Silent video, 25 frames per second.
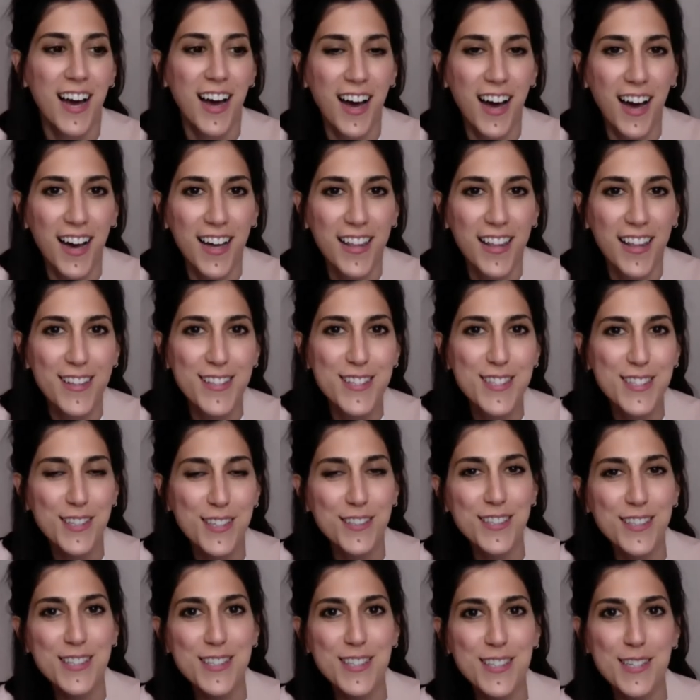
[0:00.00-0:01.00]
Uh, the
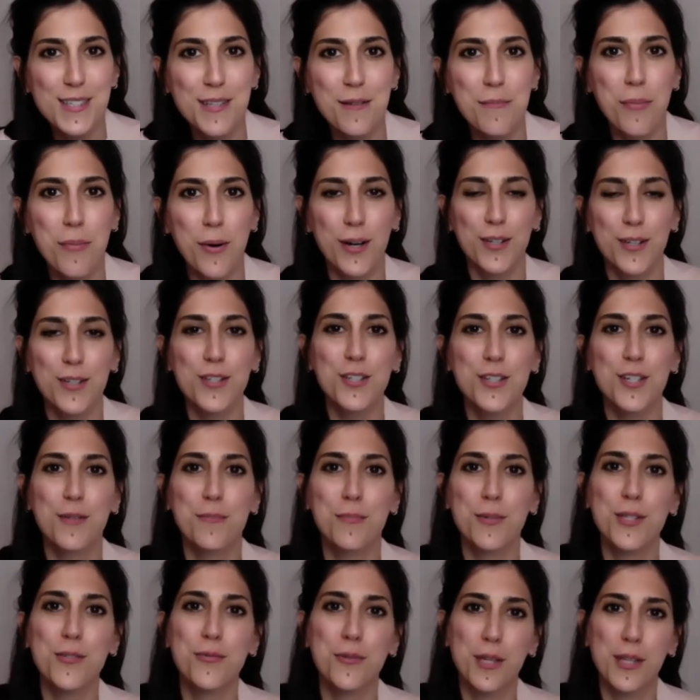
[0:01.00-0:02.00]
series is a partnership
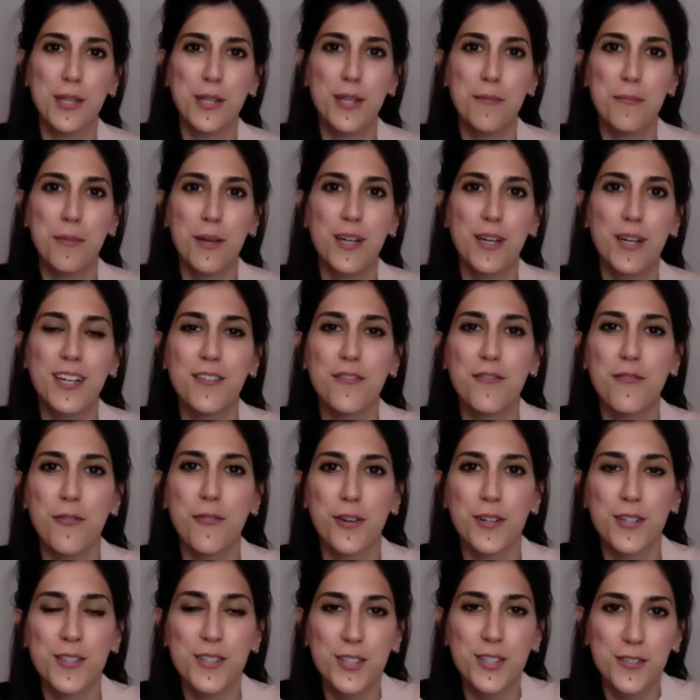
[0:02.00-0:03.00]
between the American
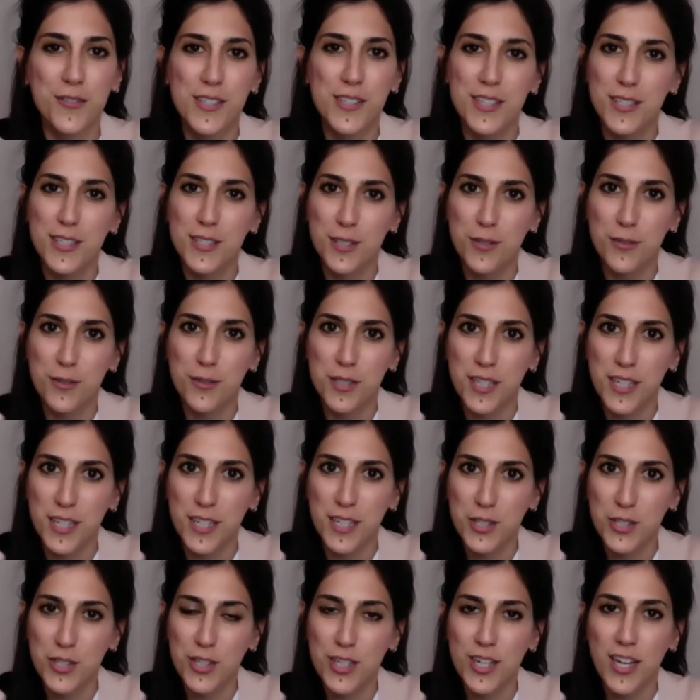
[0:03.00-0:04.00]
Foreign Service
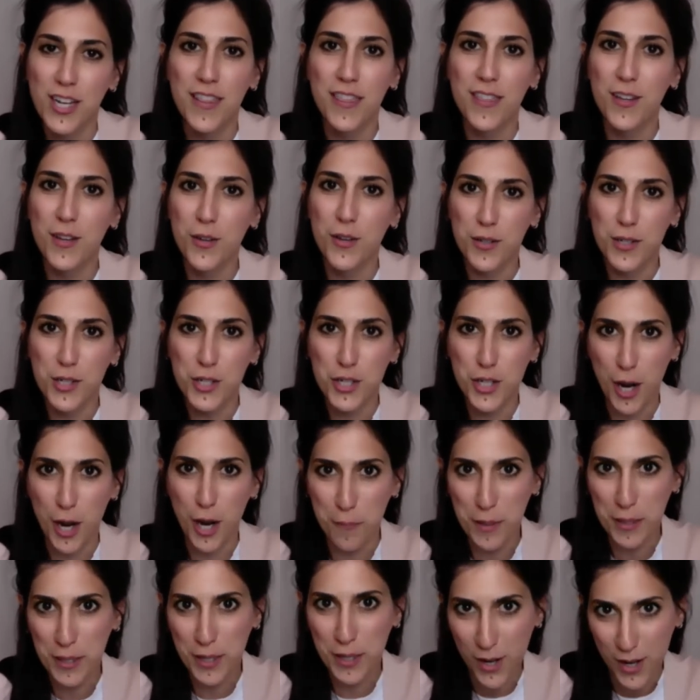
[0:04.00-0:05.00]
Association and the Una
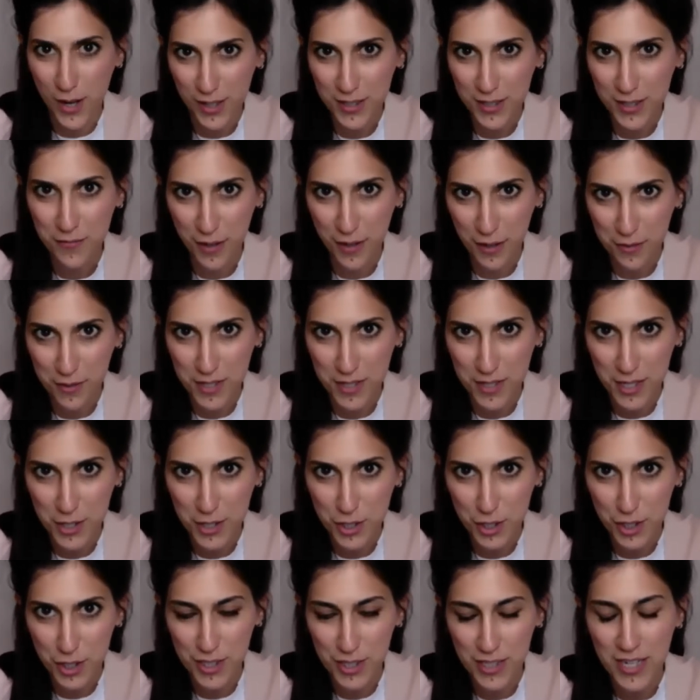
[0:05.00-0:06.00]
Chapman Cox
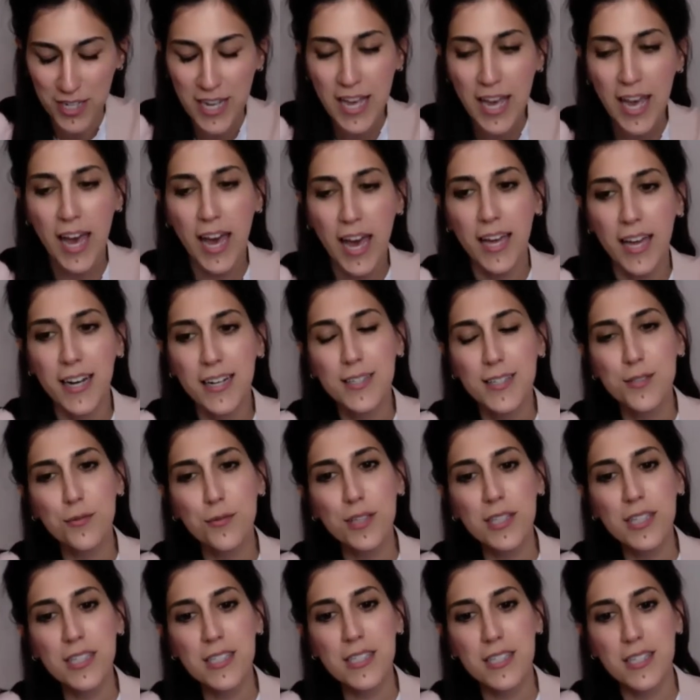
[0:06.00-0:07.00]
Foundation. And it's
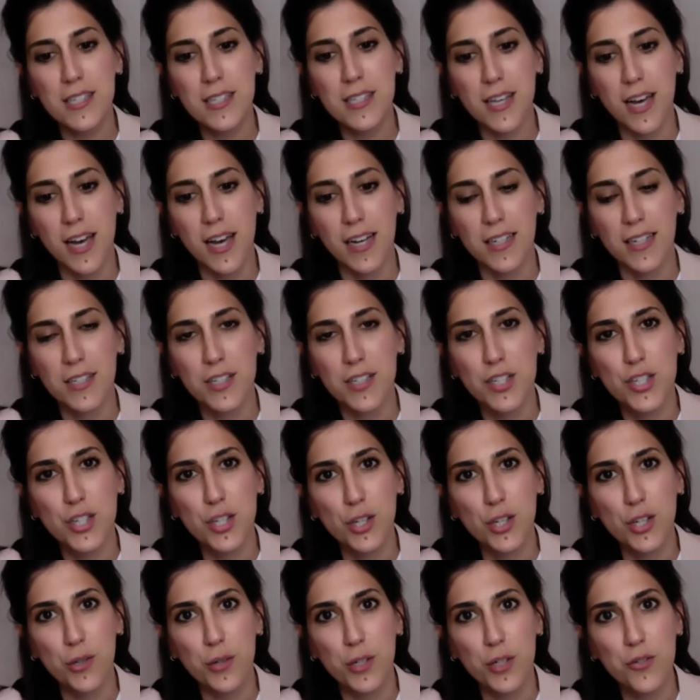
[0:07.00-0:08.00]
really designed
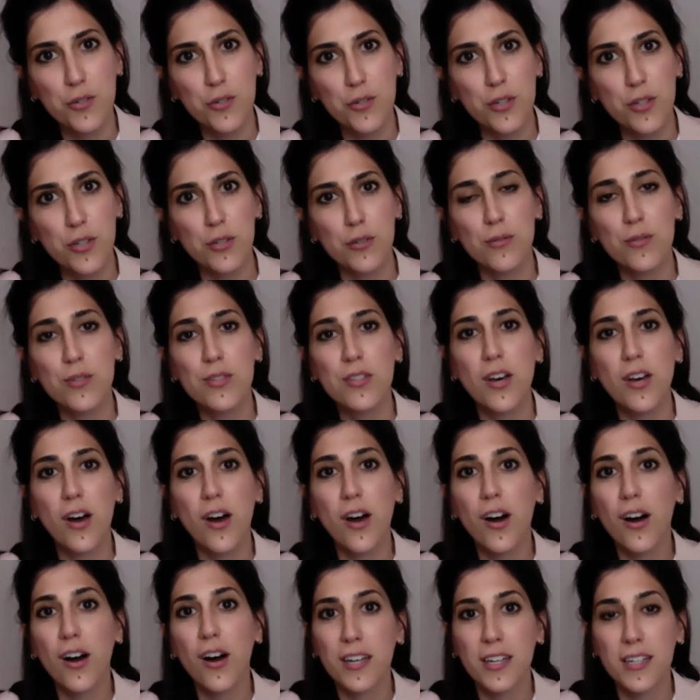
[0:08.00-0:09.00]
to introduce
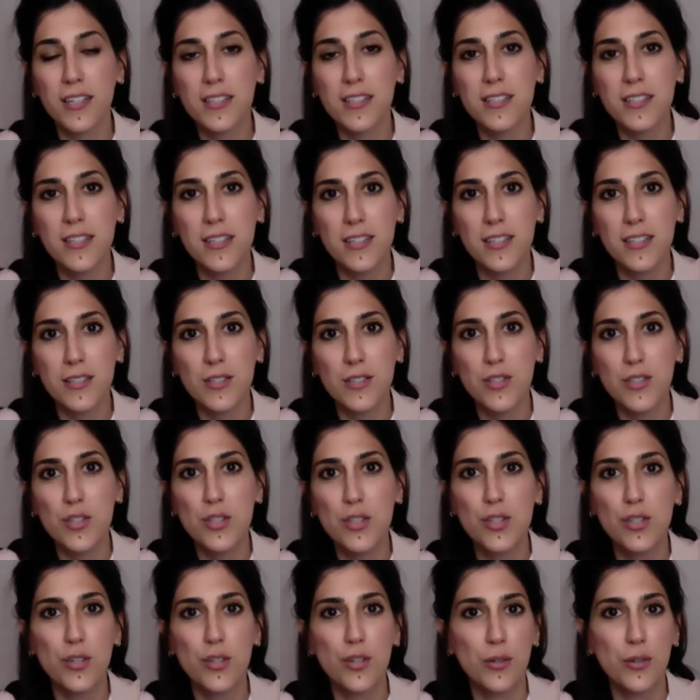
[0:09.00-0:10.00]
audiences
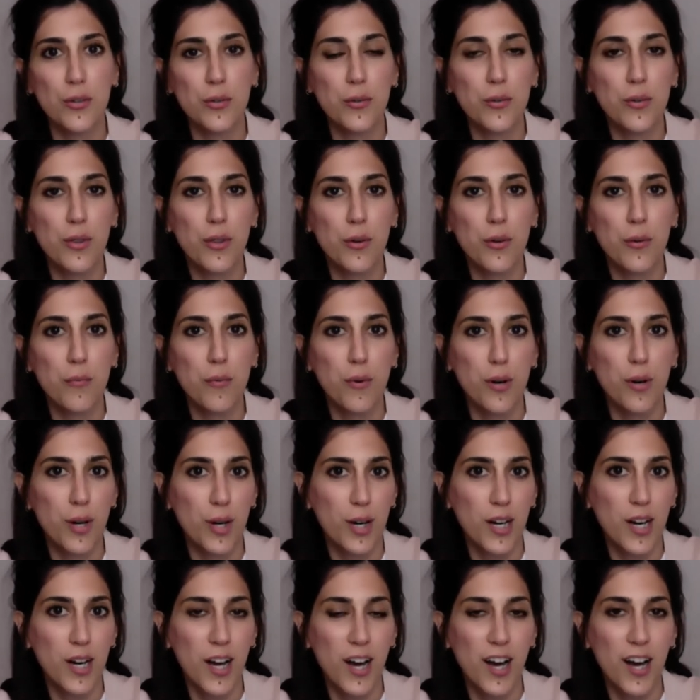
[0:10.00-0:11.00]
to the
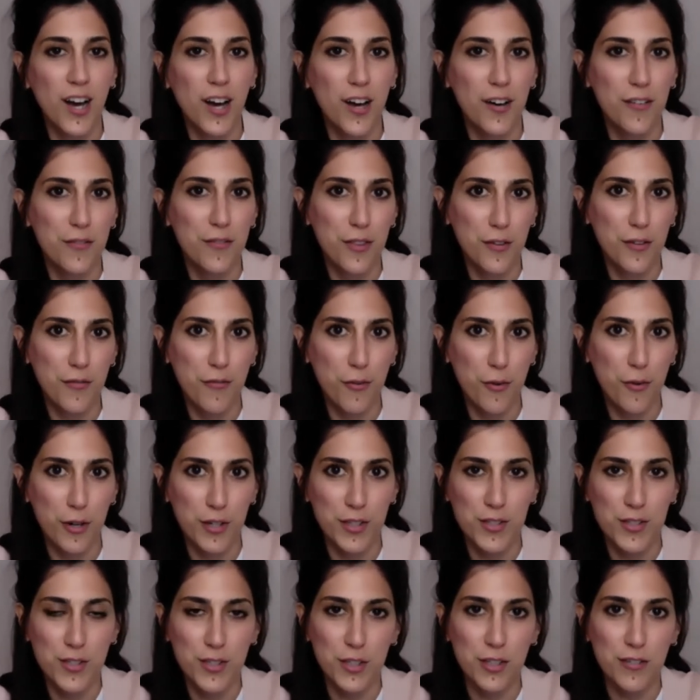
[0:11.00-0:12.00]
work of the
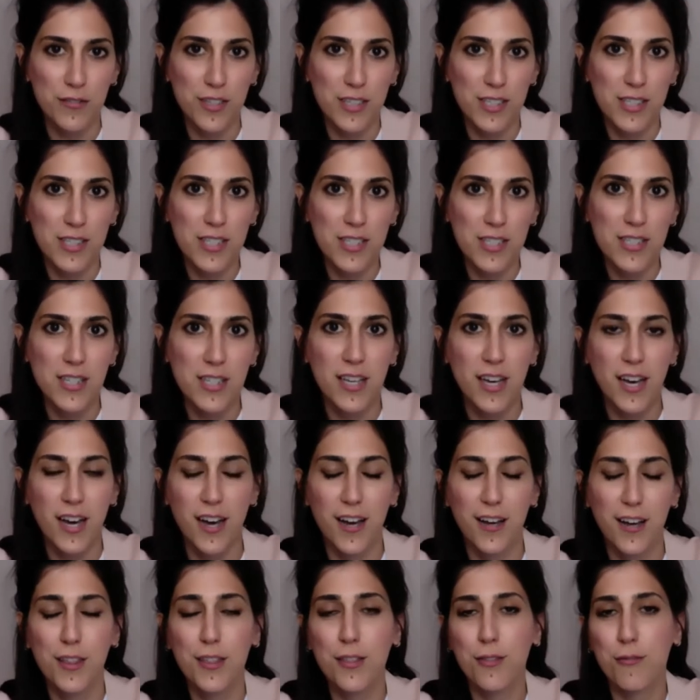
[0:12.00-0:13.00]
Foreign Service
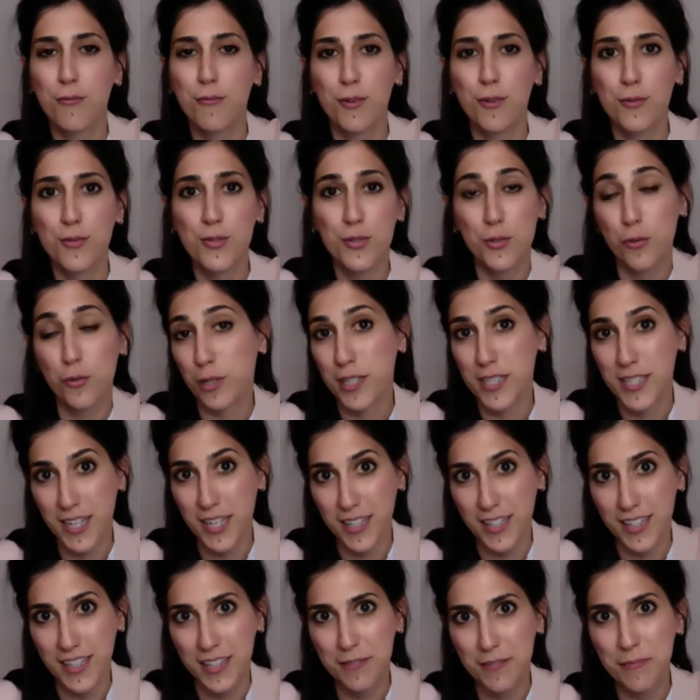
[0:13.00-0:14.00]
uh, through
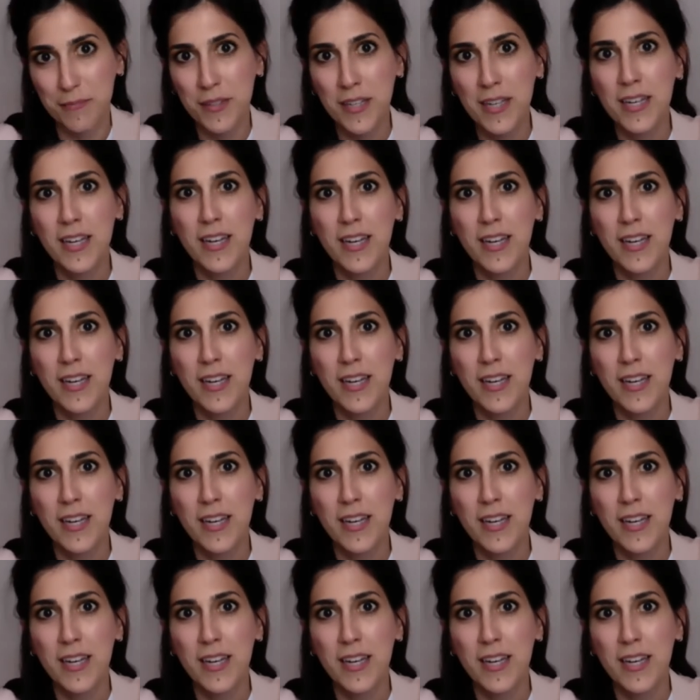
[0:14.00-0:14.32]
storytelling.